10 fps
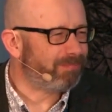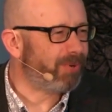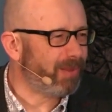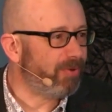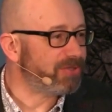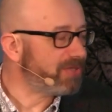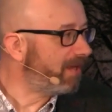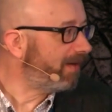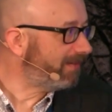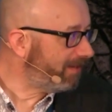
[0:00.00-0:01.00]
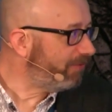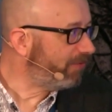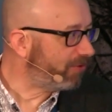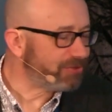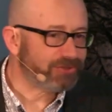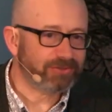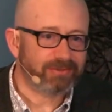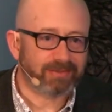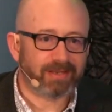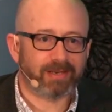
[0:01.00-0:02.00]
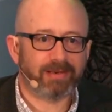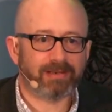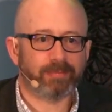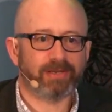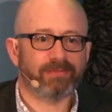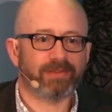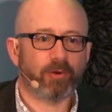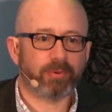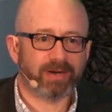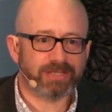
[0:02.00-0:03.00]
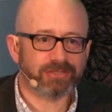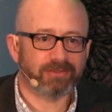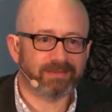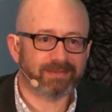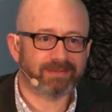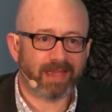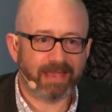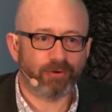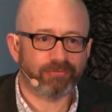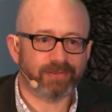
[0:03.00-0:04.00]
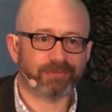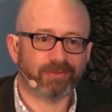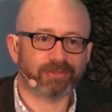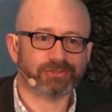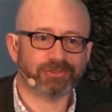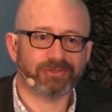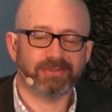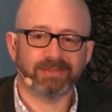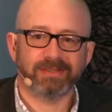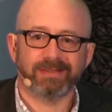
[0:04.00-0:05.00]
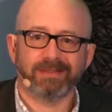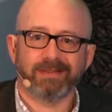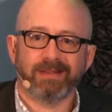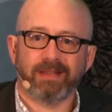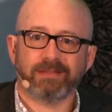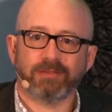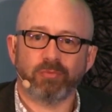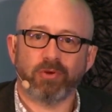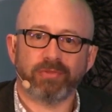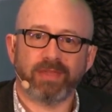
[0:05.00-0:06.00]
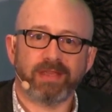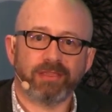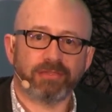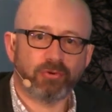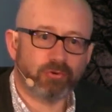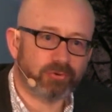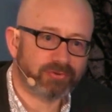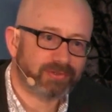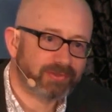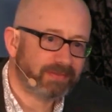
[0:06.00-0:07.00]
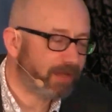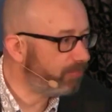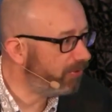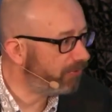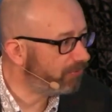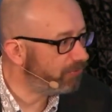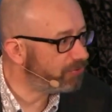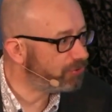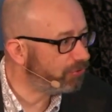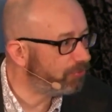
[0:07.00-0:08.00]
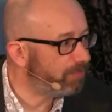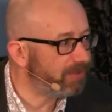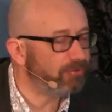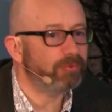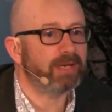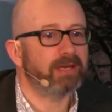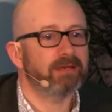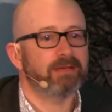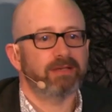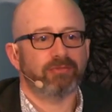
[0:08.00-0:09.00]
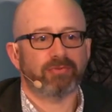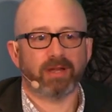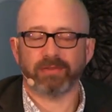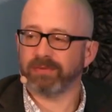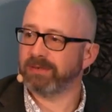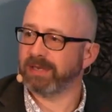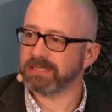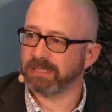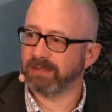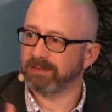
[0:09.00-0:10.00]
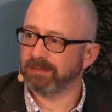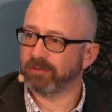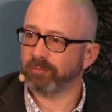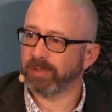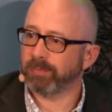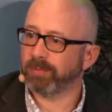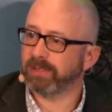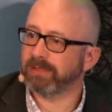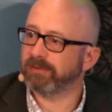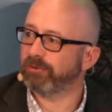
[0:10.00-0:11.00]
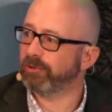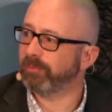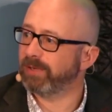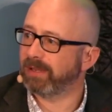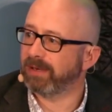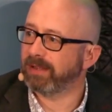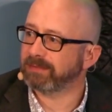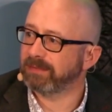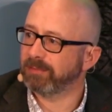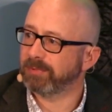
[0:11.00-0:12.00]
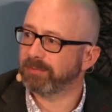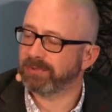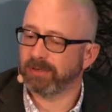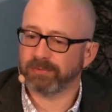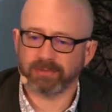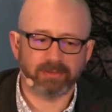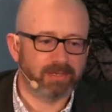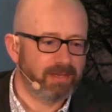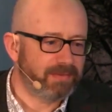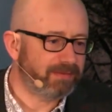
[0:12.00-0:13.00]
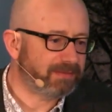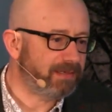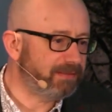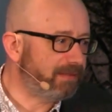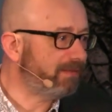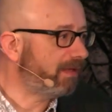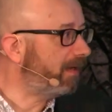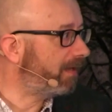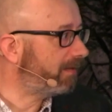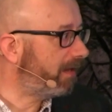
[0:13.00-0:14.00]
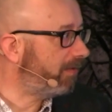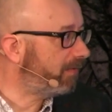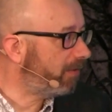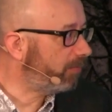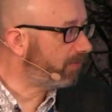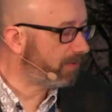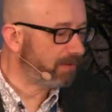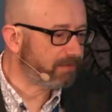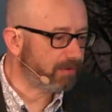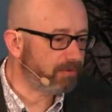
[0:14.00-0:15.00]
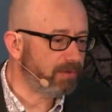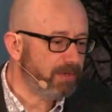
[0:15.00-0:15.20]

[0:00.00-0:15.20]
pretty much the IT function and a little bit of the operations head office function as to what they thought that person should be doing rather than actually getting those people in the room and, and asking them themselves. So there's still a disconnect there in terms of things. So